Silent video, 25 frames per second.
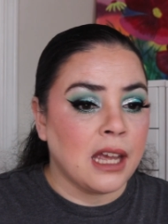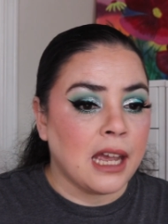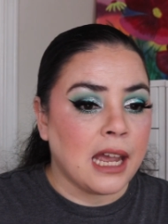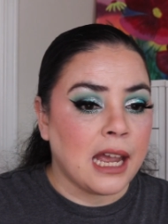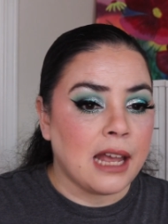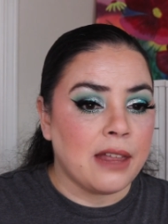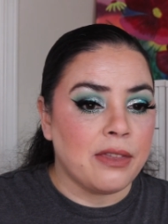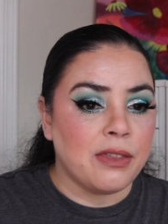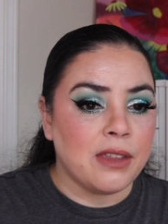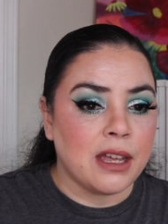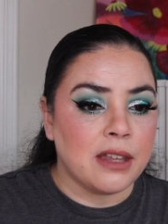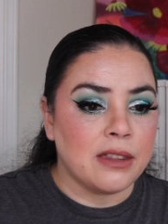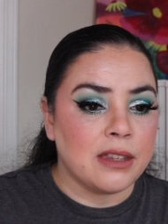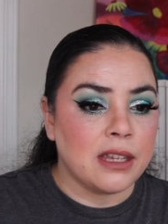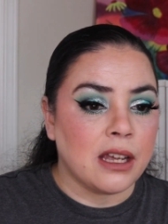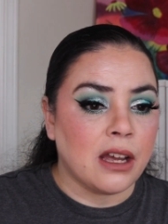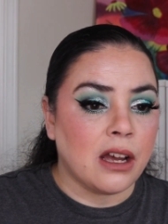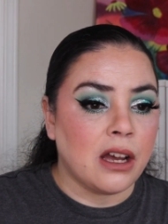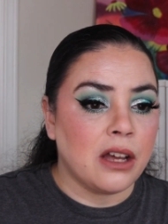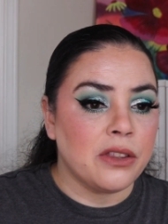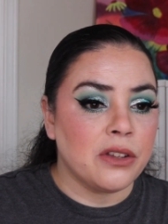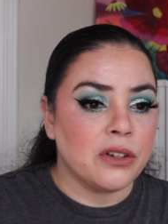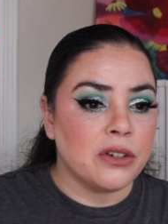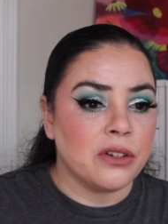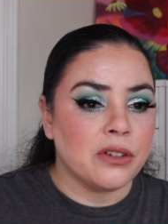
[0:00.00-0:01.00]
And then the
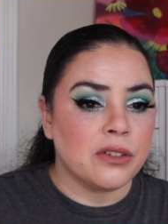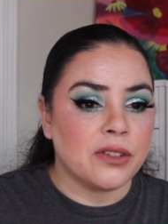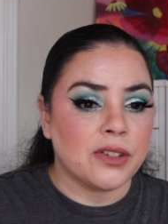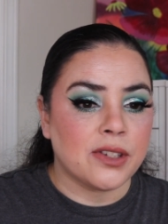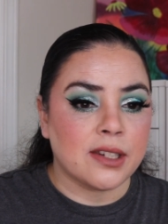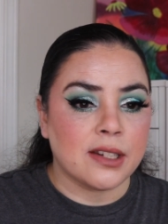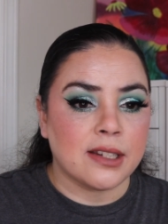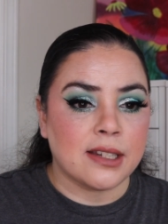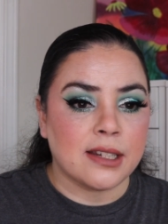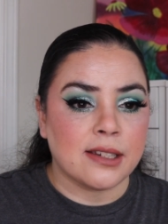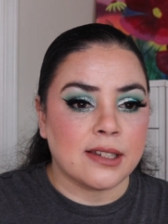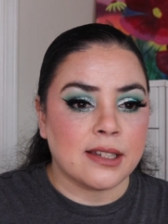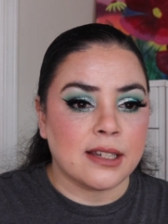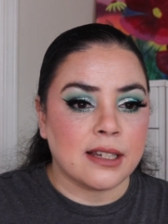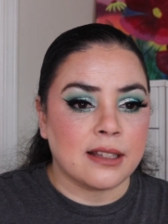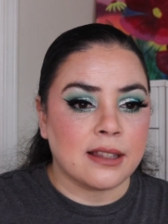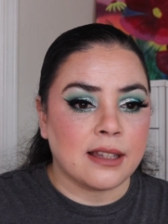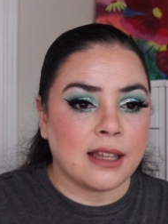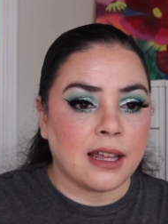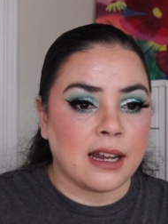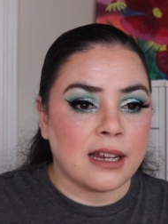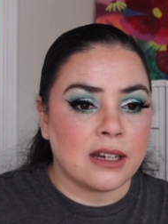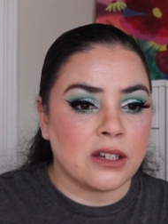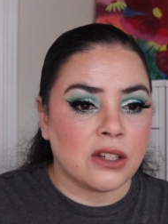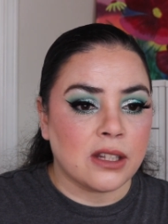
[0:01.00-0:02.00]
other statistic
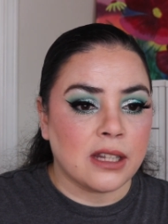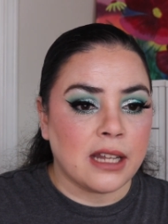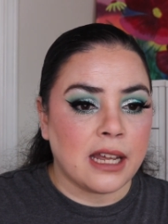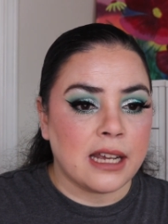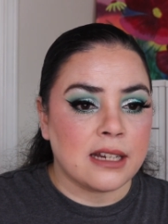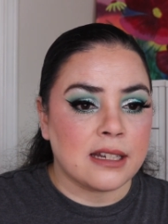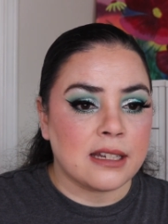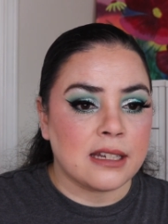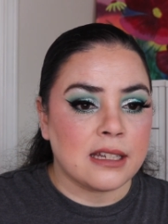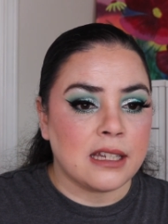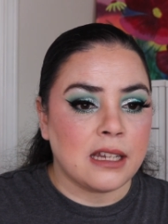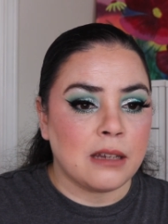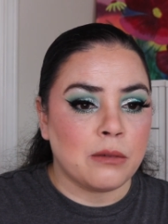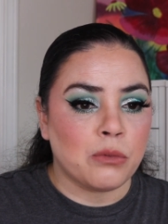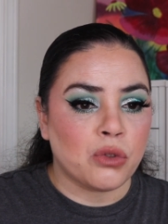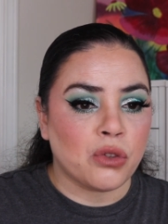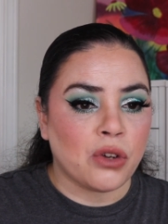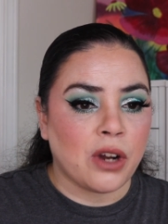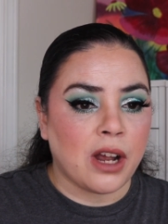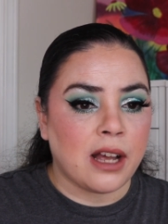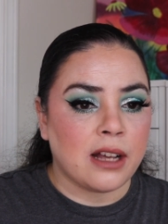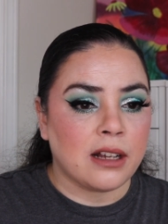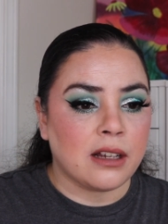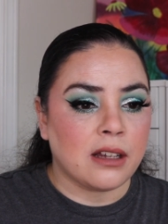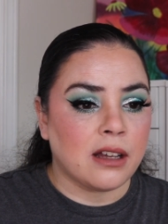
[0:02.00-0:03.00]
that I like to keep
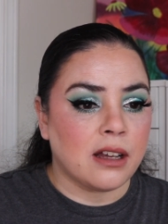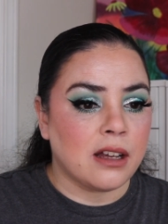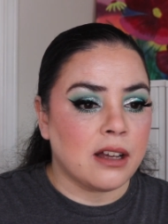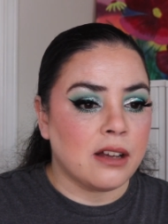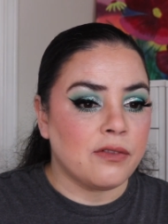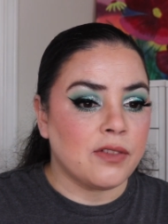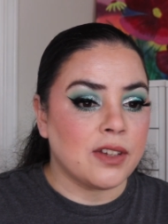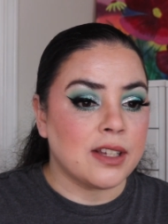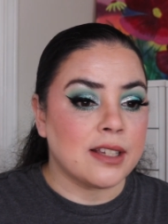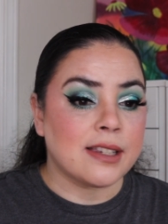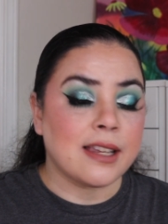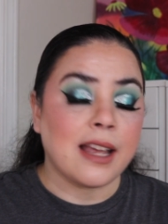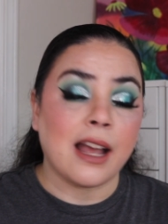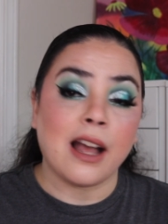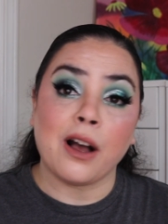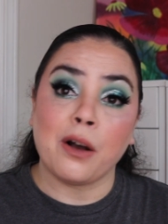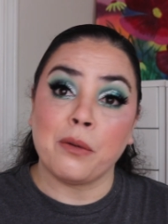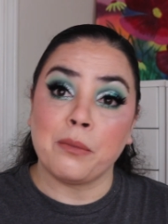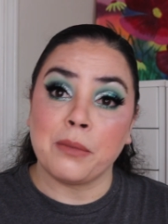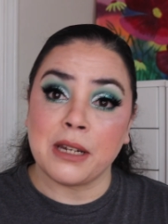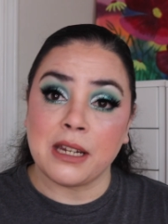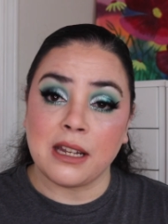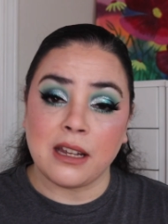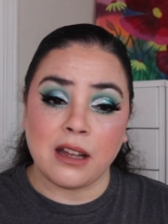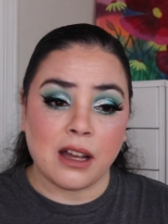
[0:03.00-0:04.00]
track of is how
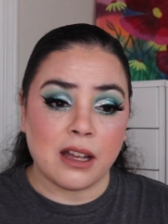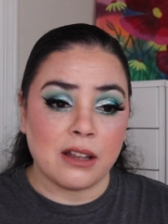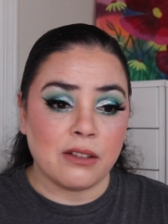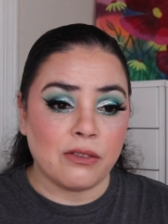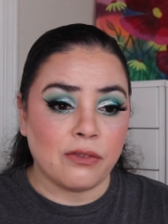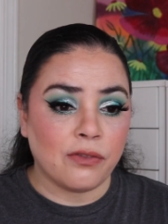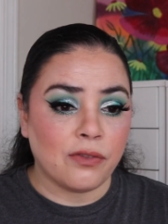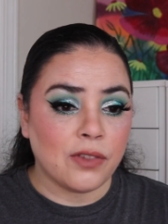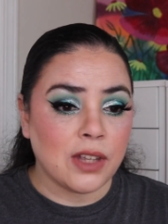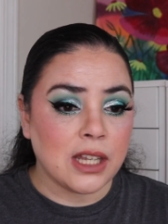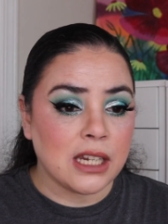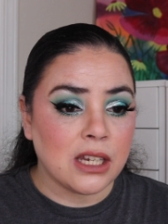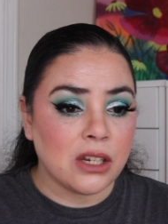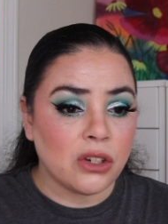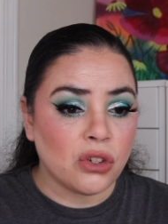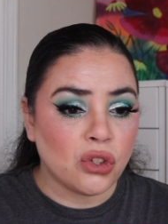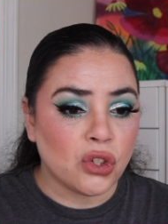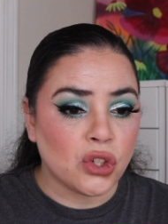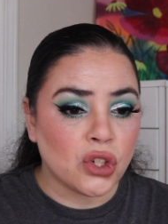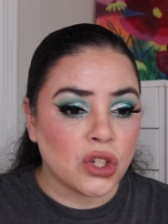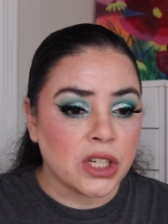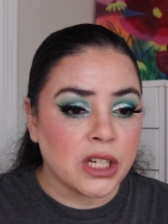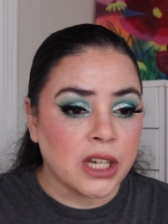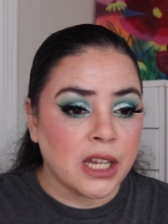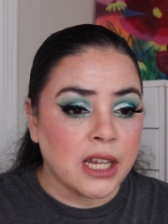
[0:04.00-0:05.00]
many I
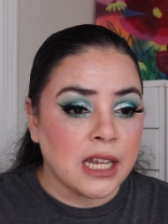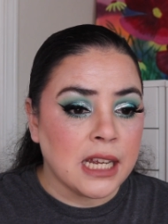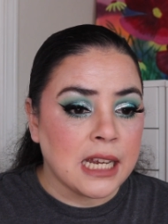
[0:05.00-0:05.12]
finished.